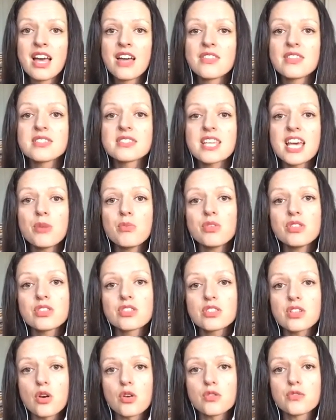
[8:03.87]
The same with
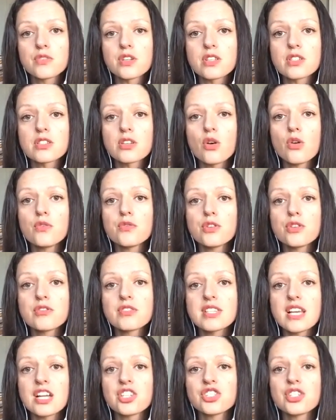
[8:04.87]
sulfur. Sulfur
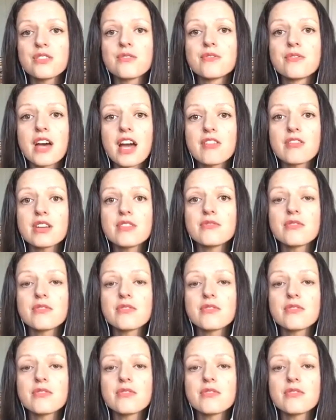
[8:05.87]
is actually very,